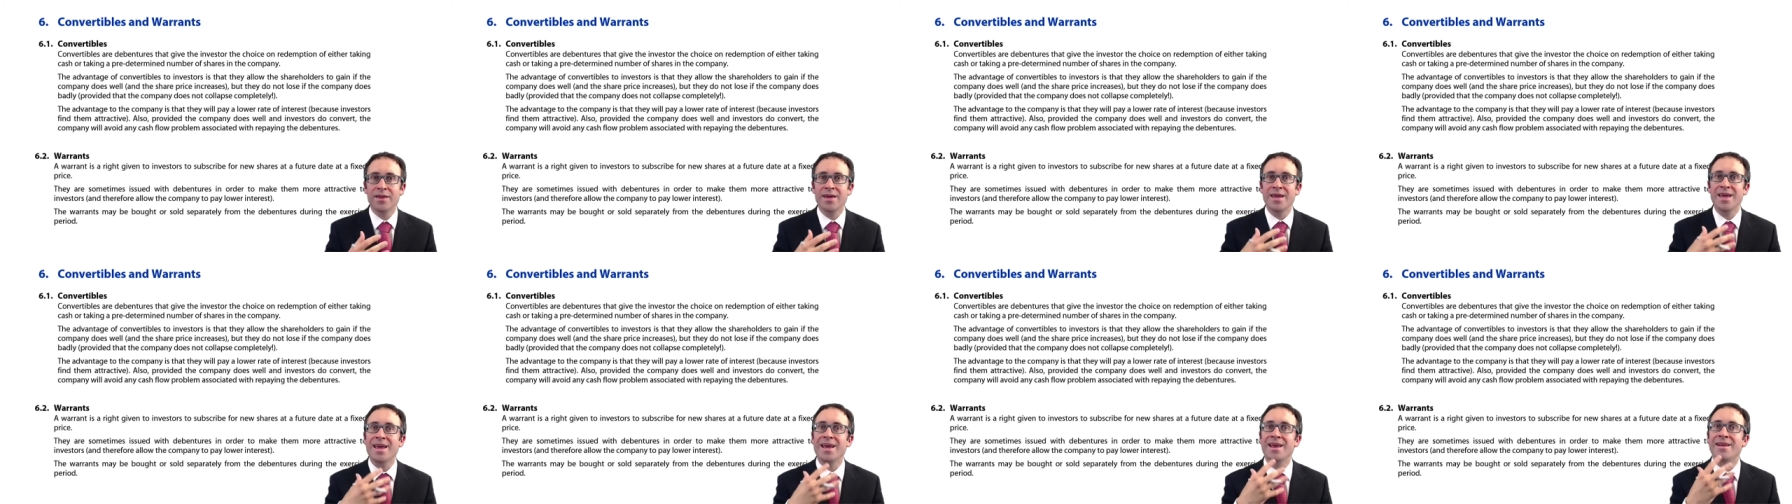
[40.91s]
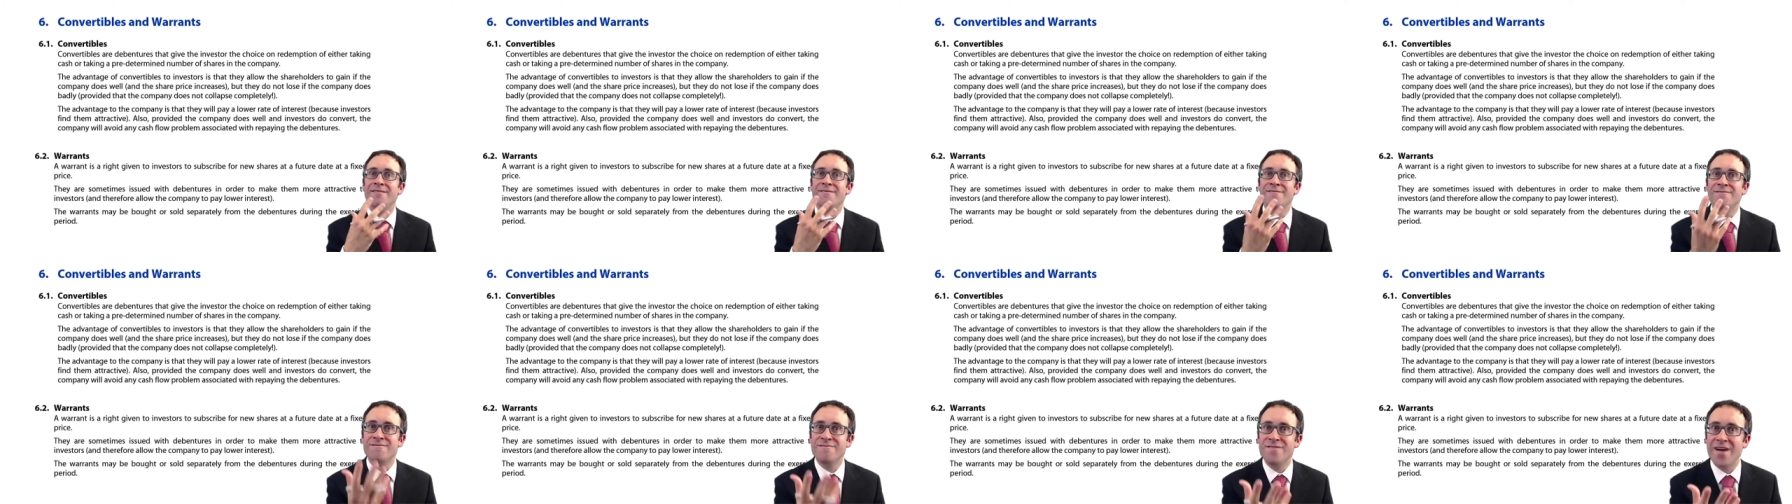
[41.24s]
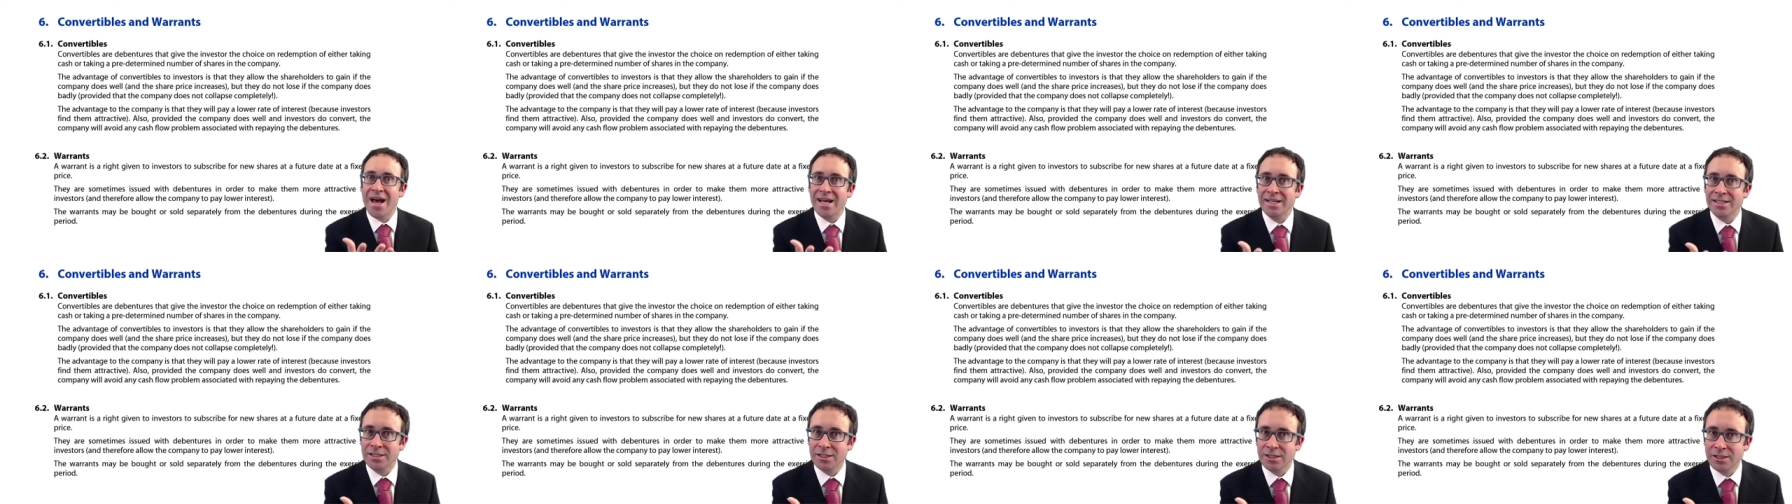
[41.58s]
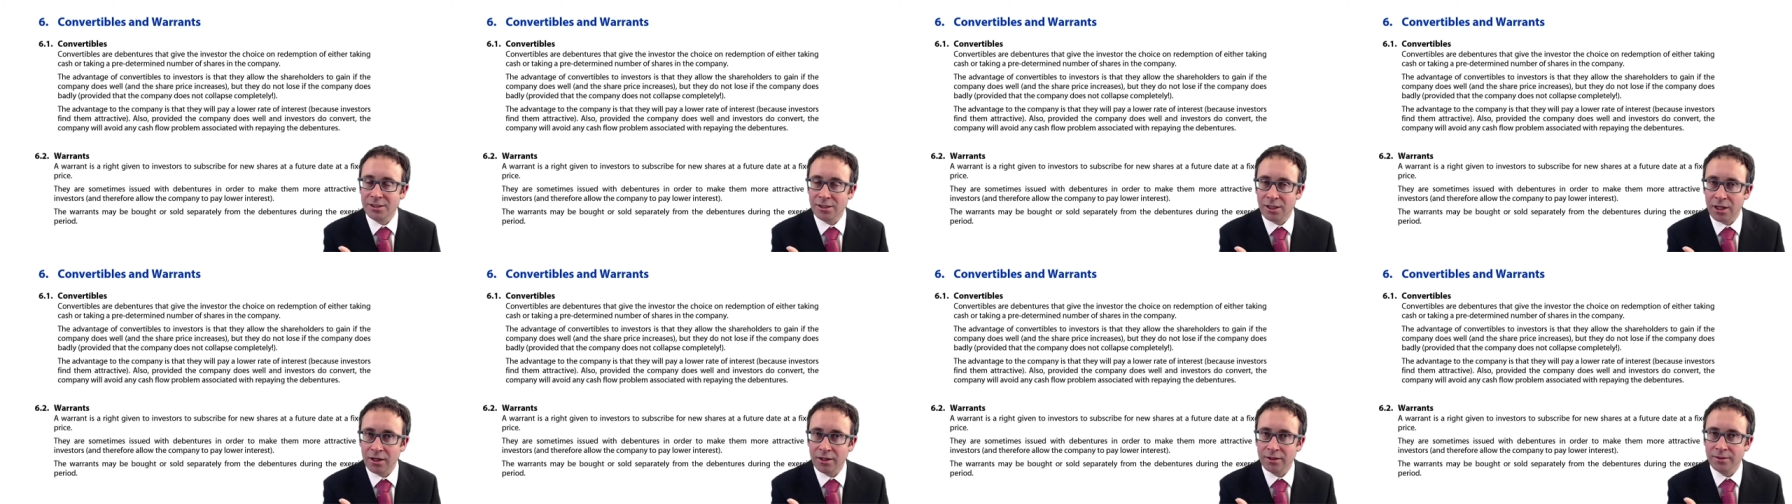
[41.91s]
the
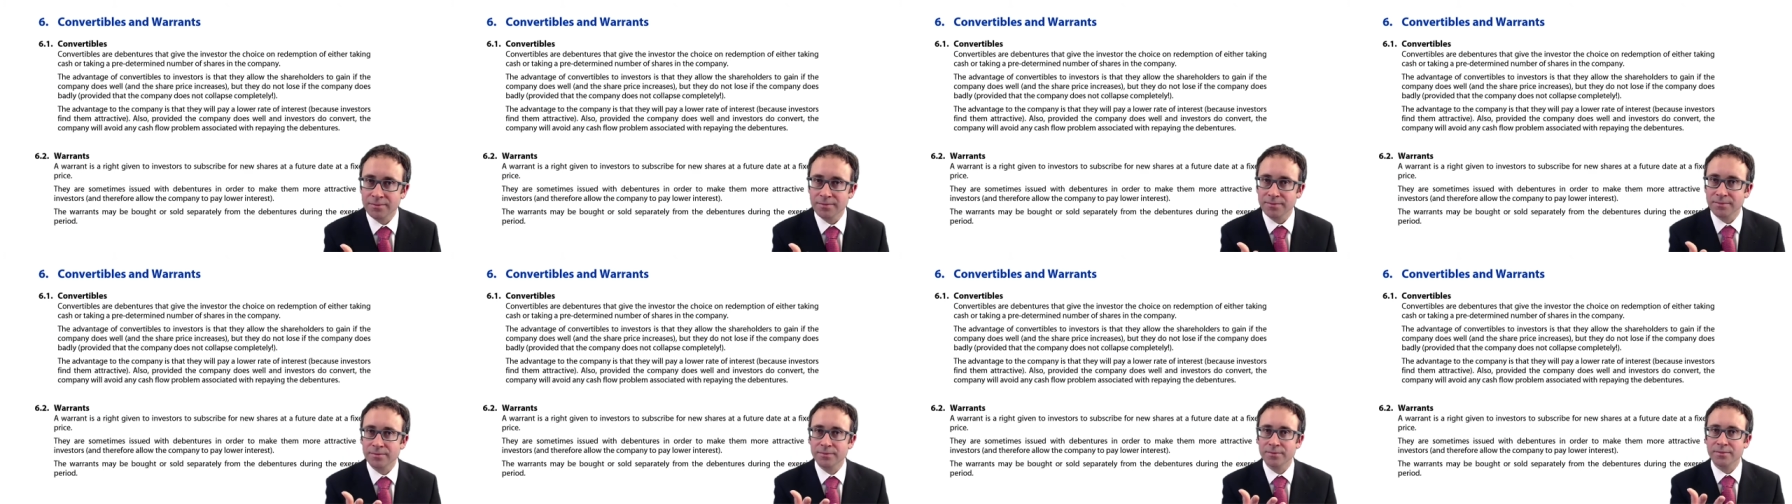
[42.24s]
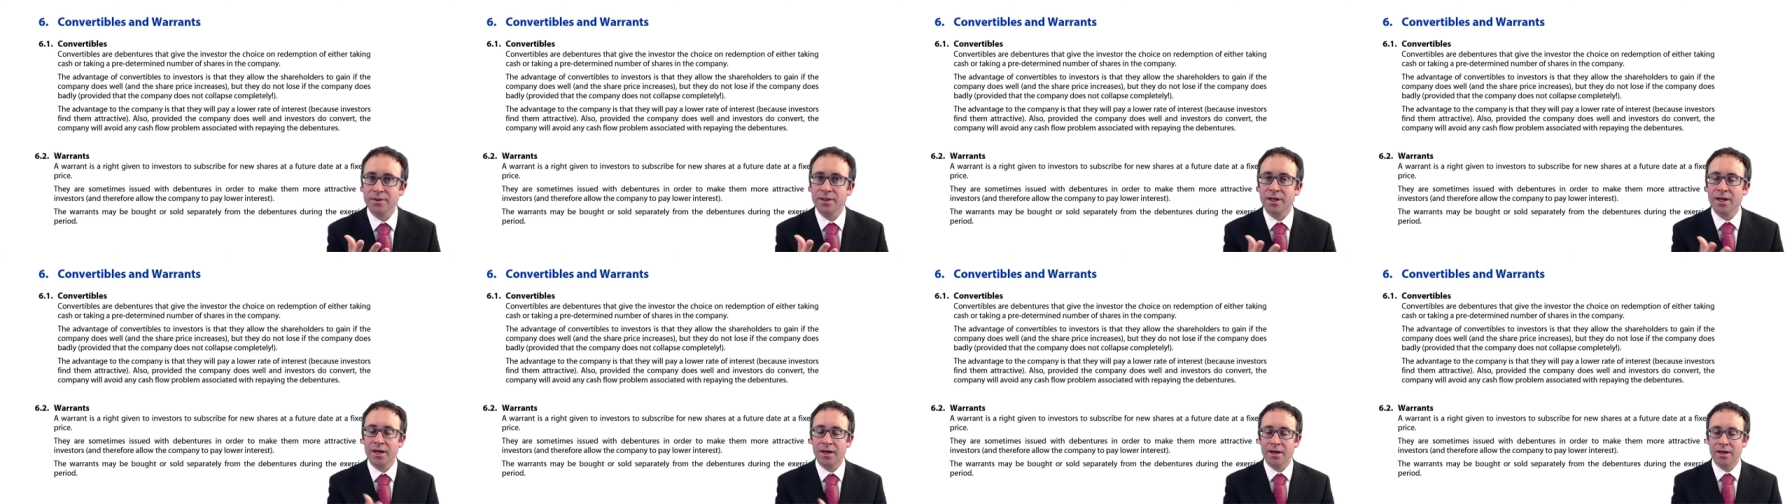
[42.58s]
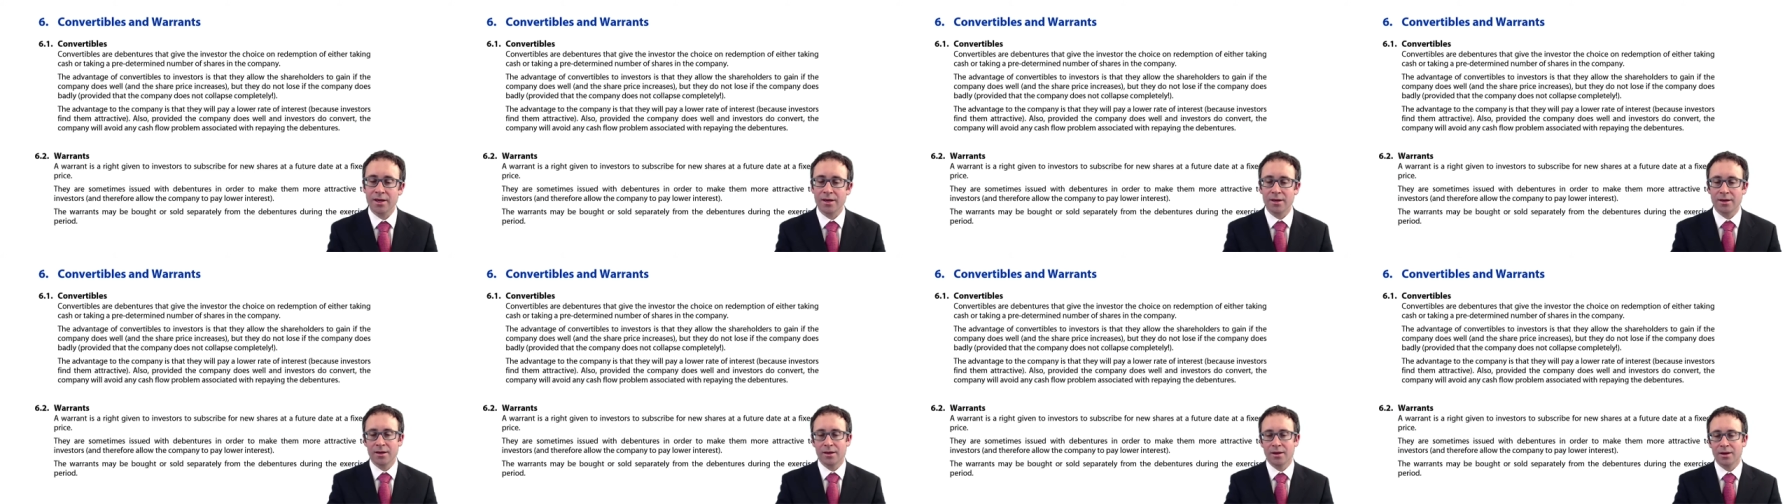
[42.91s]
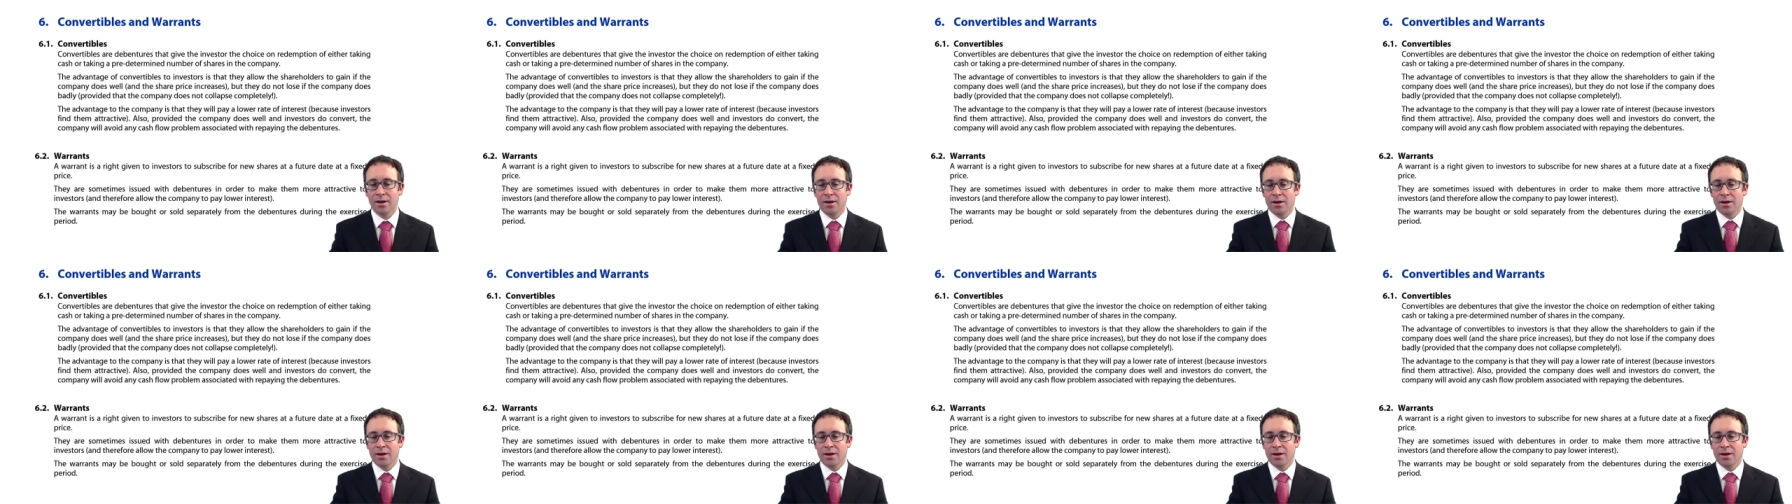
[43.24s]
investor, okay,